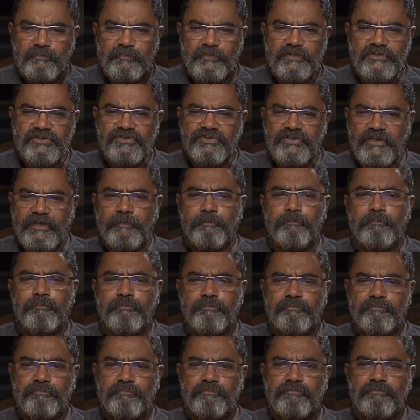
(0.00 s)
is Jayam,
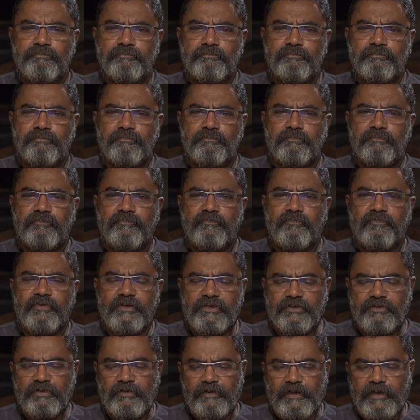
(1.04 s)

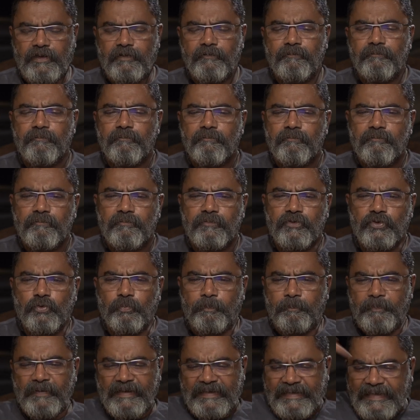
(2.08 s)
victory. You
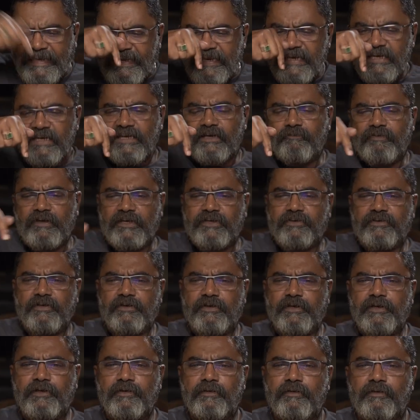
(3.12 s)
begin in
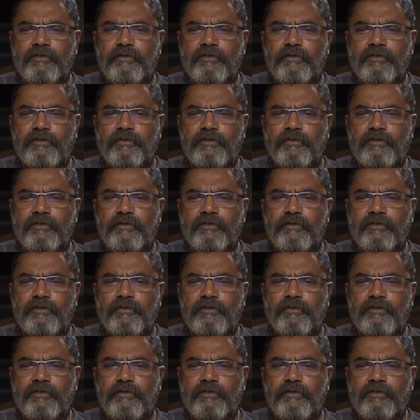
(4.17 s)
victory,